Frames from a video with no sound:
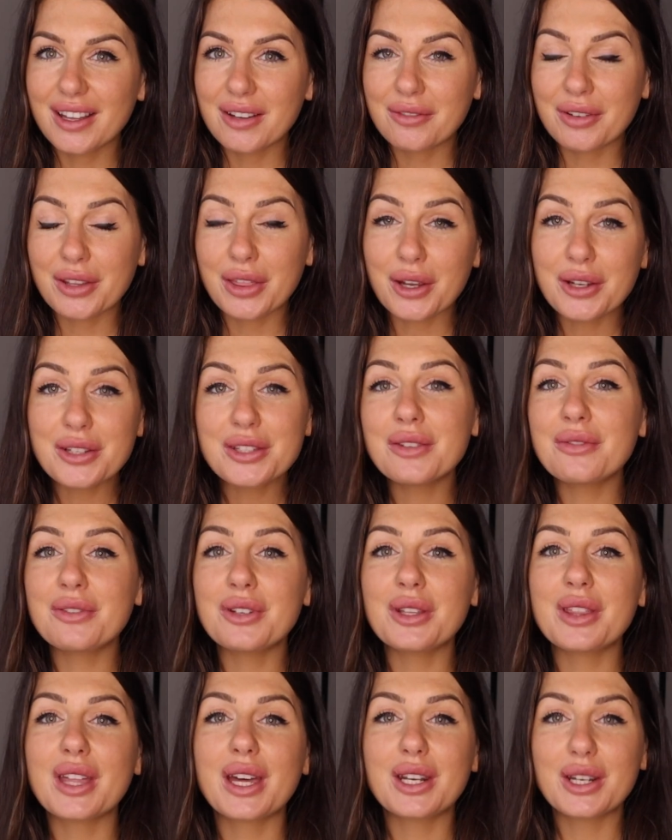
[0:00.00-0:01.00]
For those of
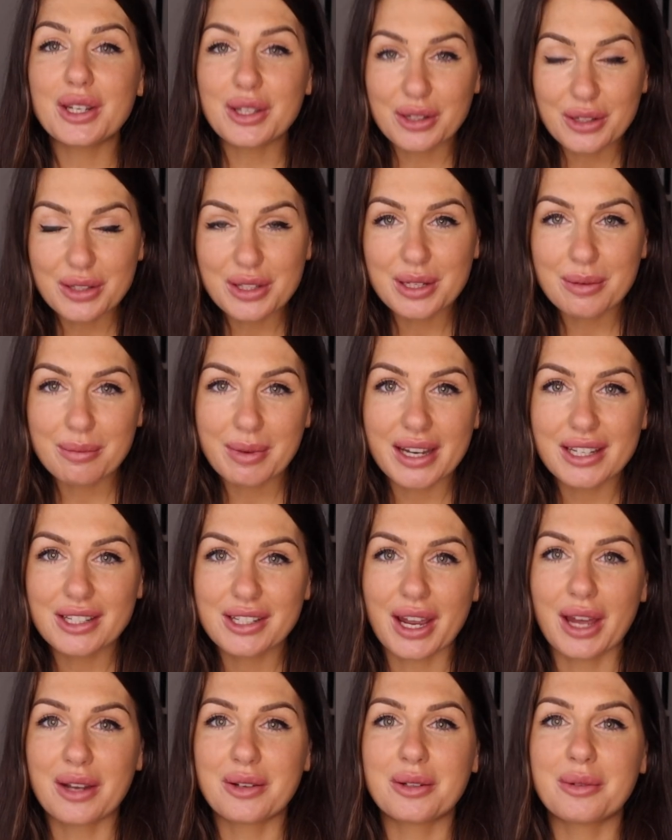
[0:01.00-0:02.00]
you that are new to my
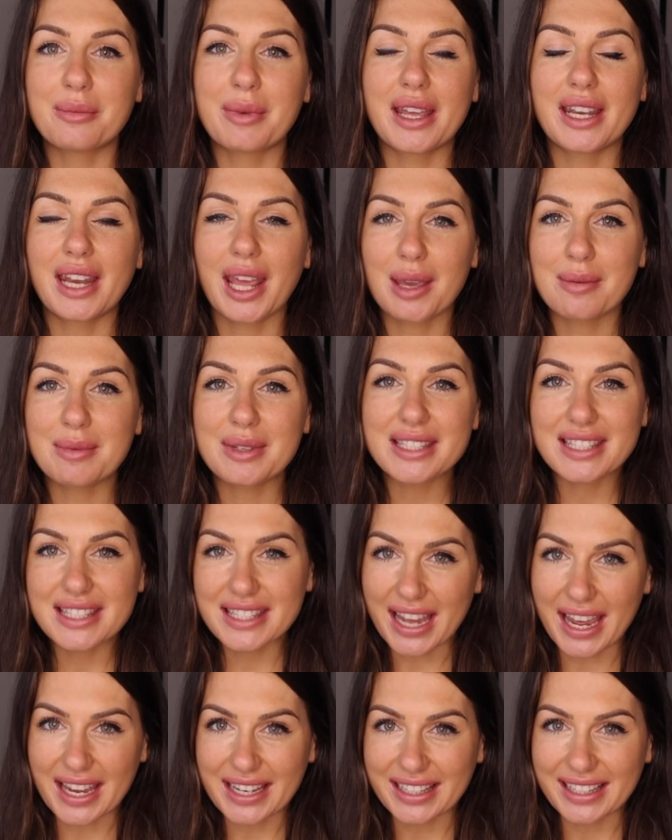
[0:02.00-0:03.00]
channel, my name is
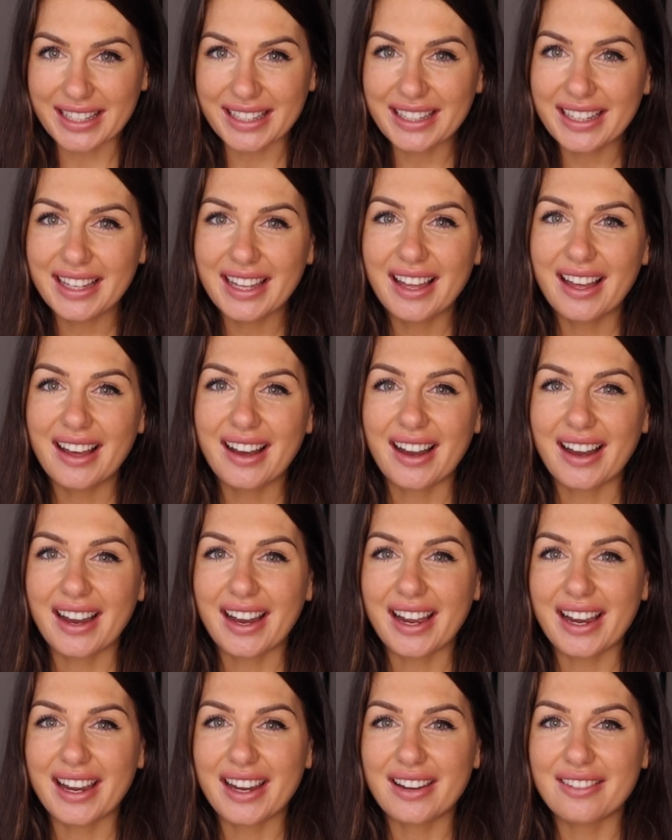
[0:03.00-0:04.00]
Danny.
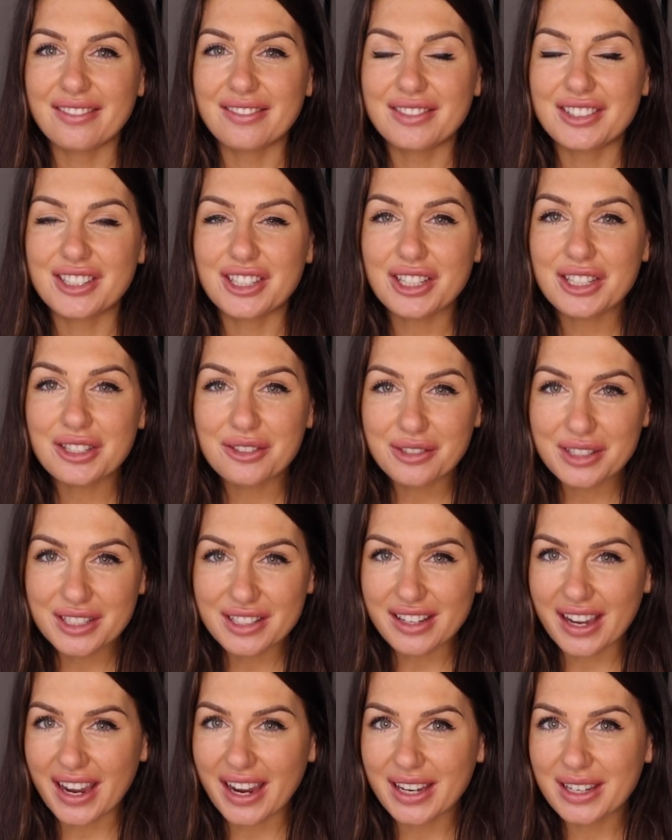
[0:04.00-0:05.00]
I've just
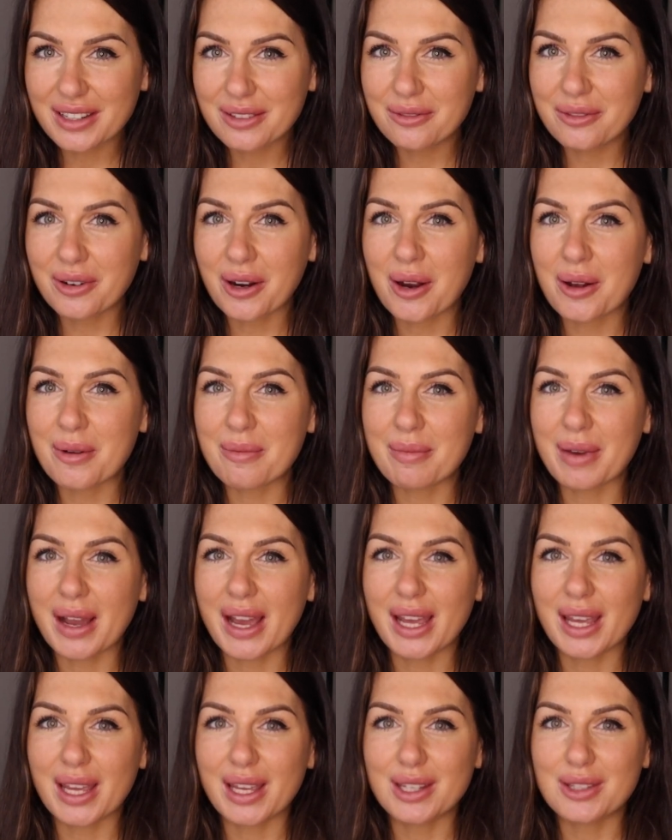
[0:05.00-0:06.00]
resigned from
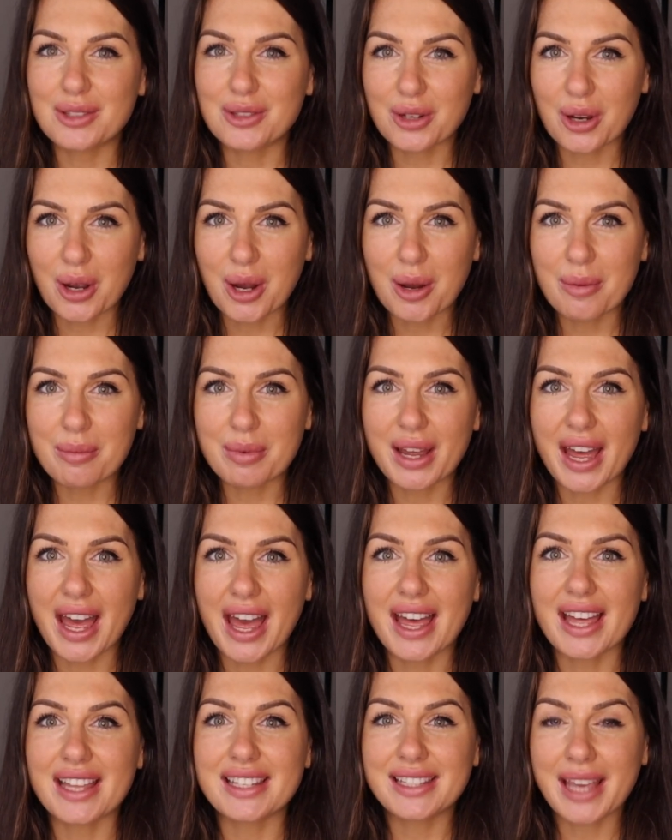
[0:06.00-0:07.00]
my job
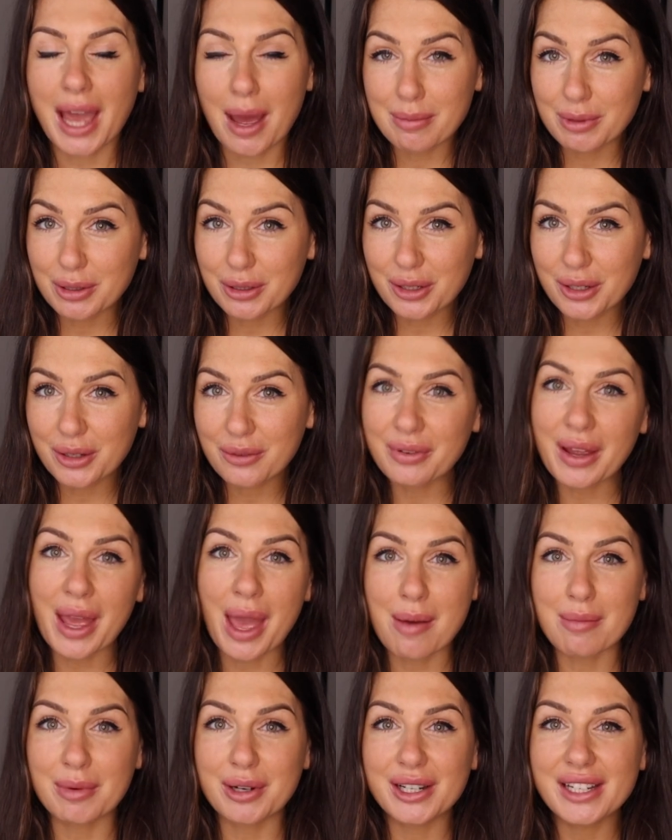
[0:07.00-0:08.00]
as cabin crew for
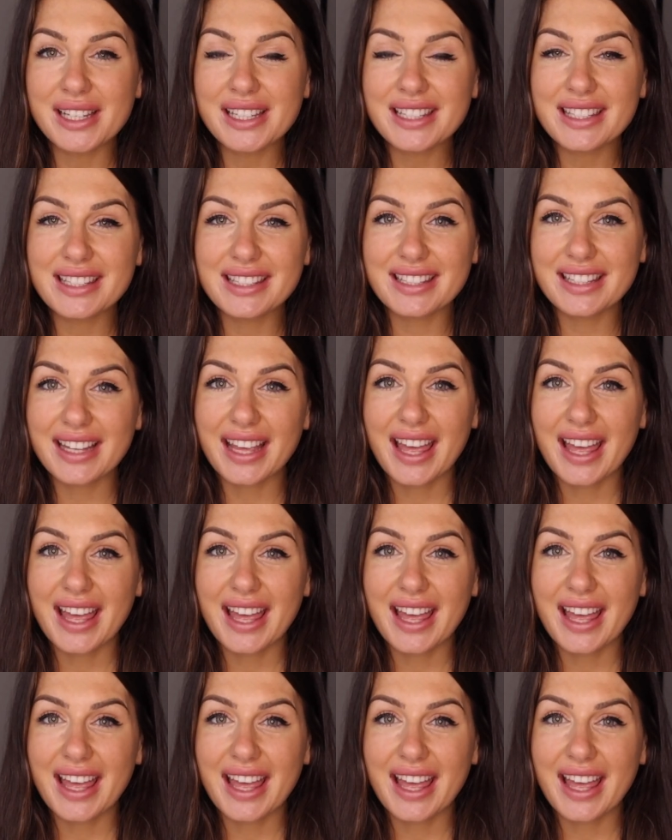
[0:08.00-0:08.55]
Emirates,